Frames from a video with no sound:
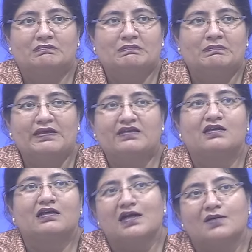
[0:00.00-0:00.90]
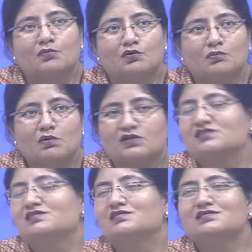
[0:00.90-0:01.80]
making cardboard
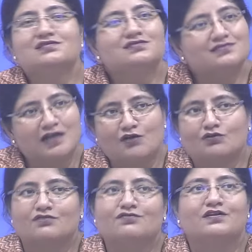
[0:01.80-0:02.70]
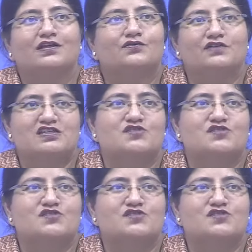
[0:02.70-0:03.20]
boxes out of their waste